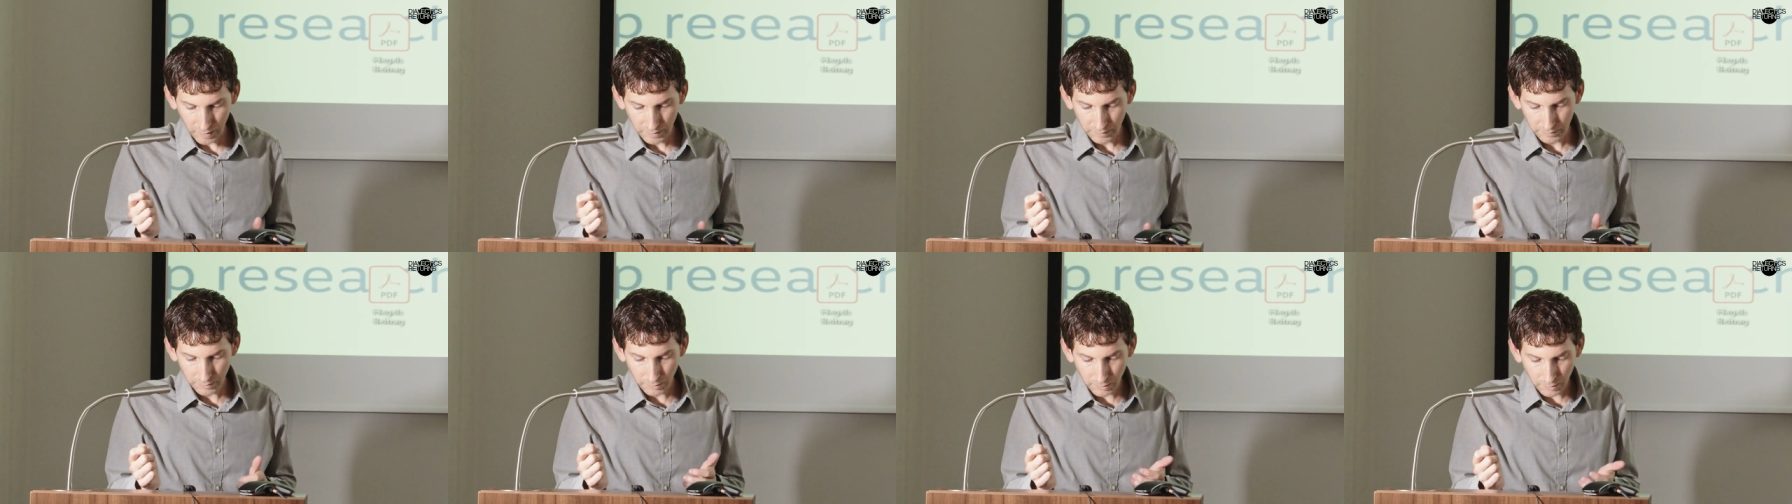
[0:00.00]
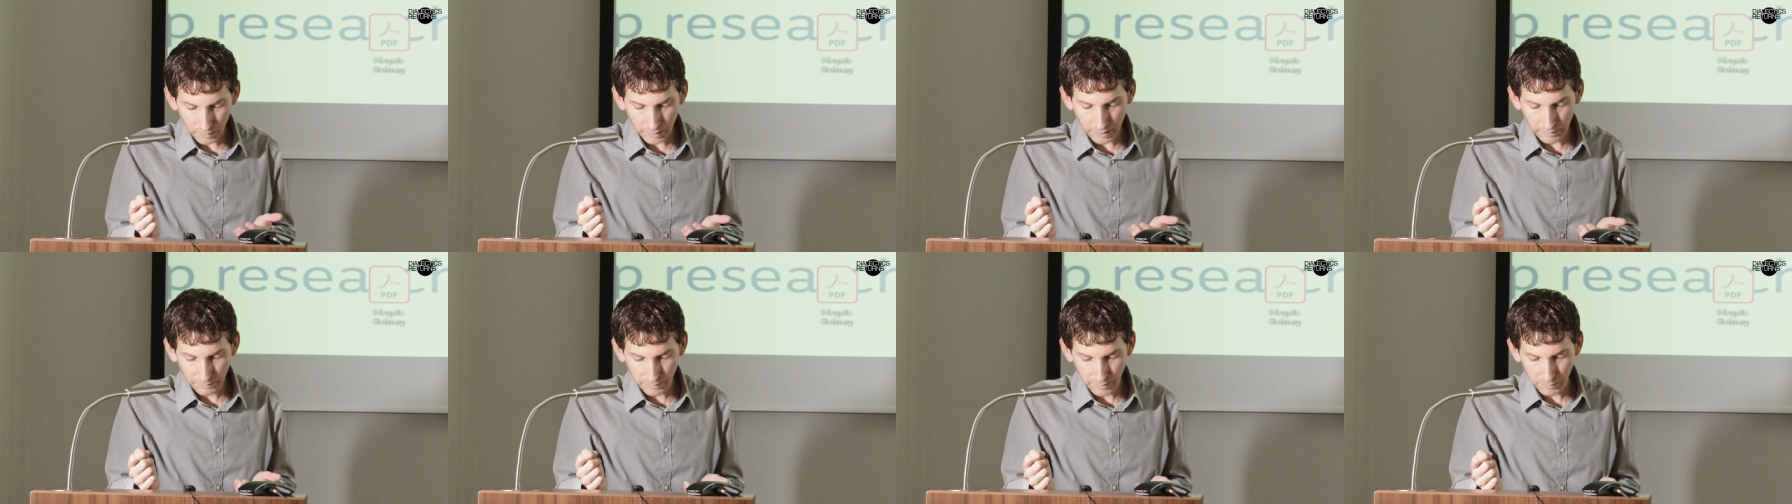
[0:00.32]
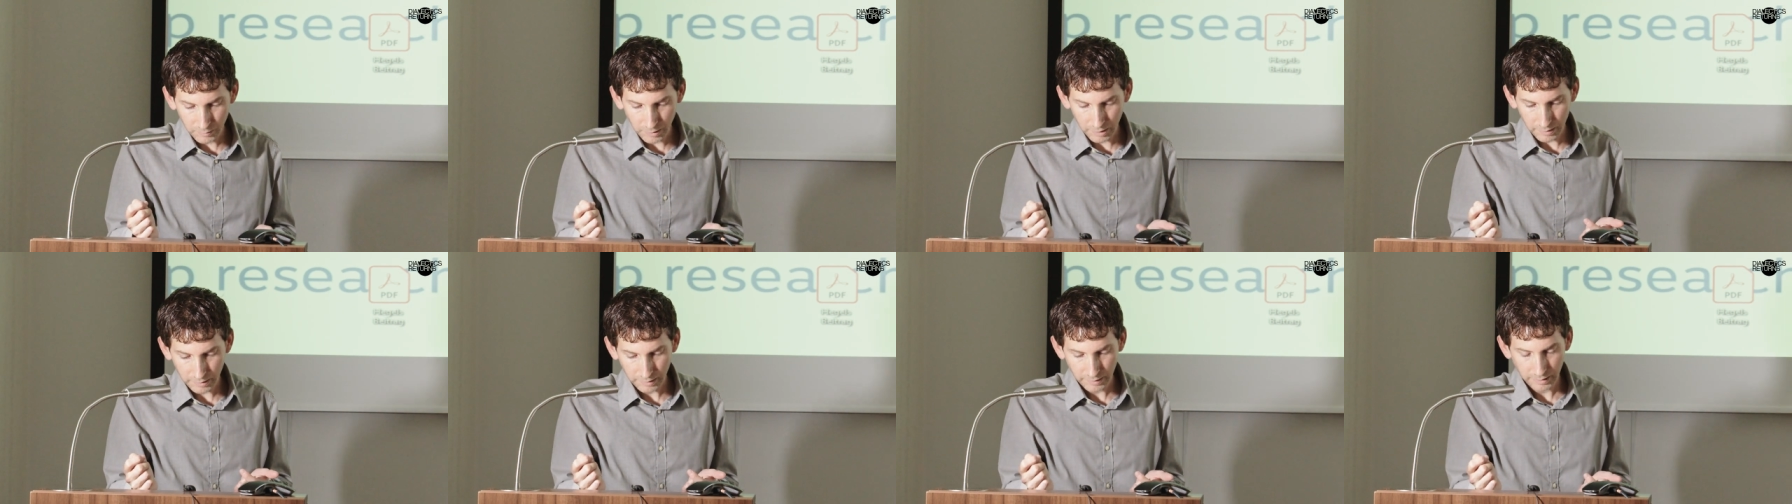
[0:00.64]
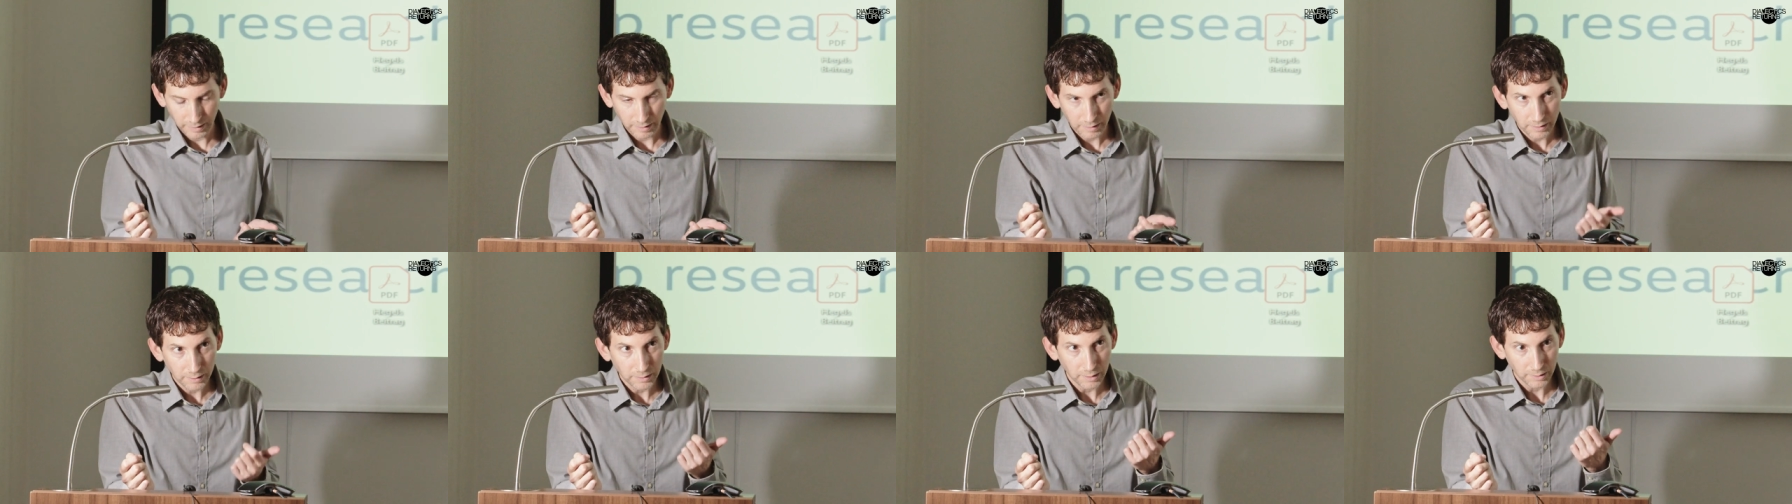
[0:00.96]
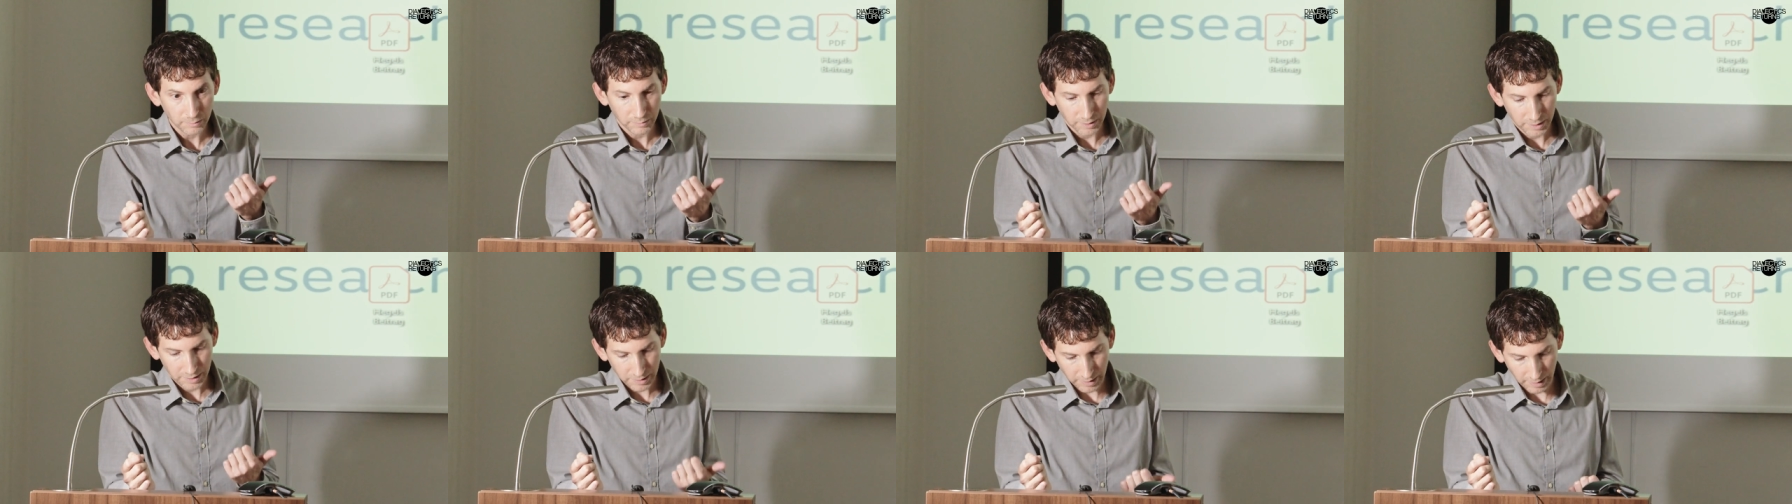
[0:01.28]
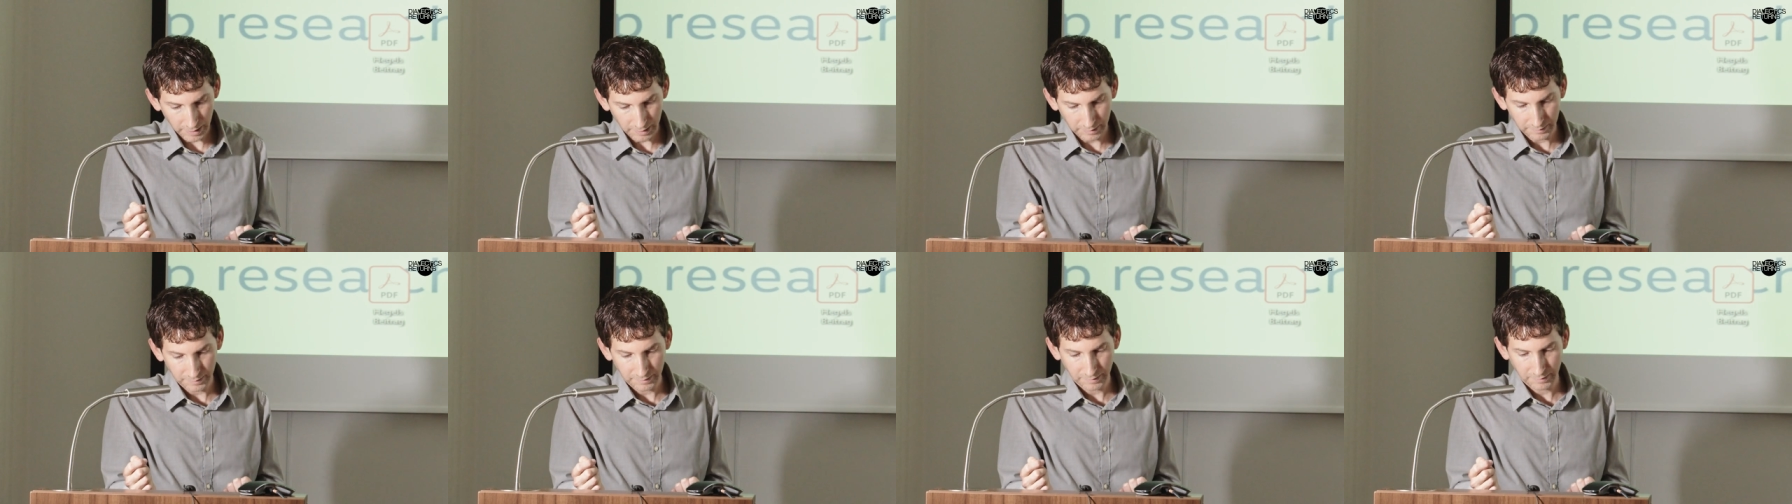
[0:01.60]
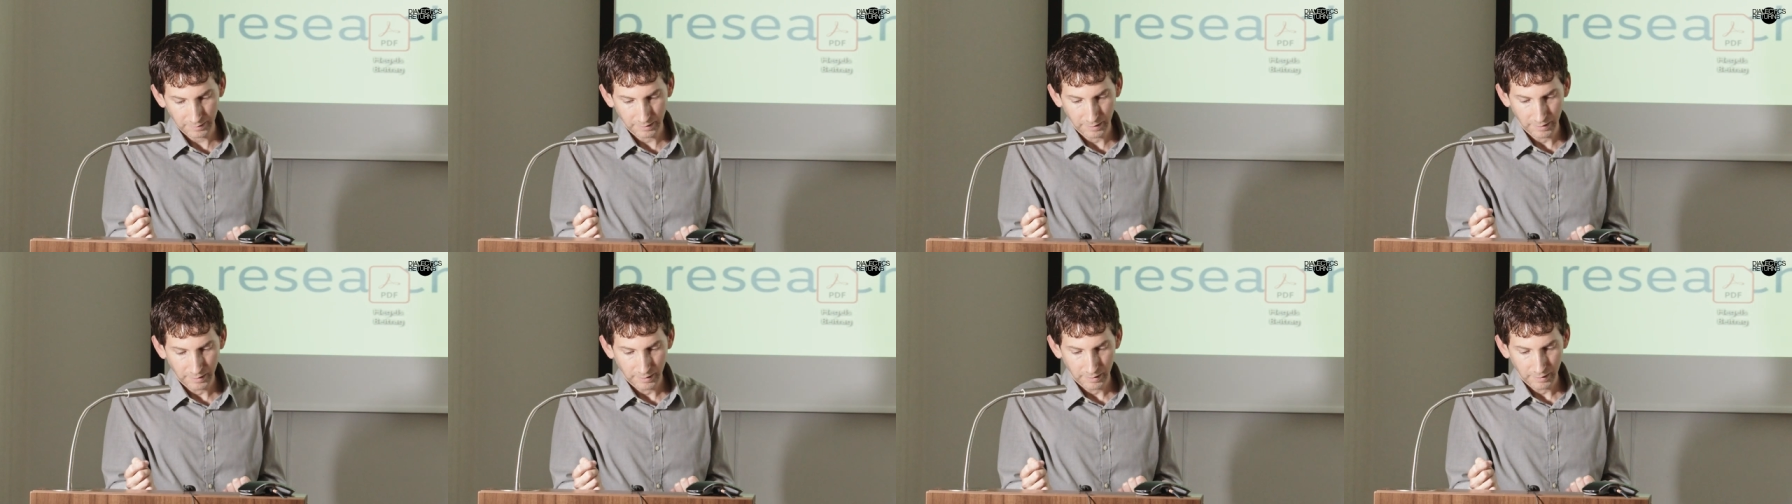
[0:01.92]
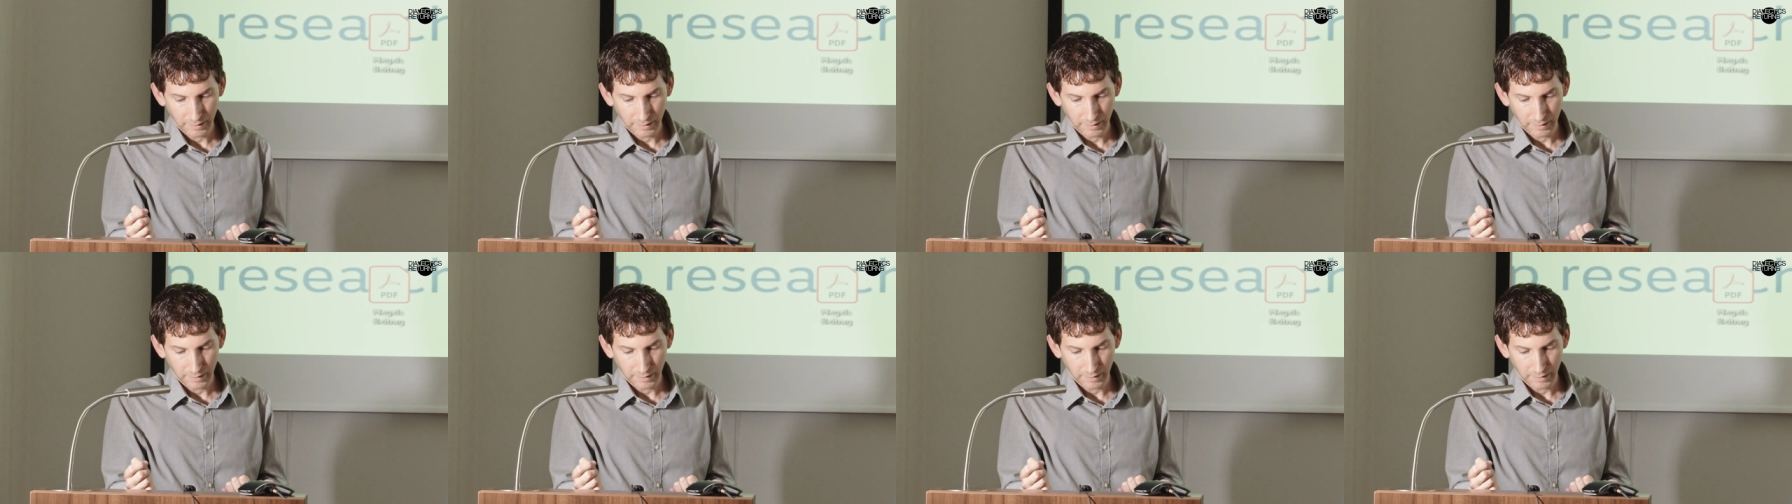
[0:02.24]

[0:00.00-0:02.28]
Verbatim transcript: so even while Kierkegaard rejects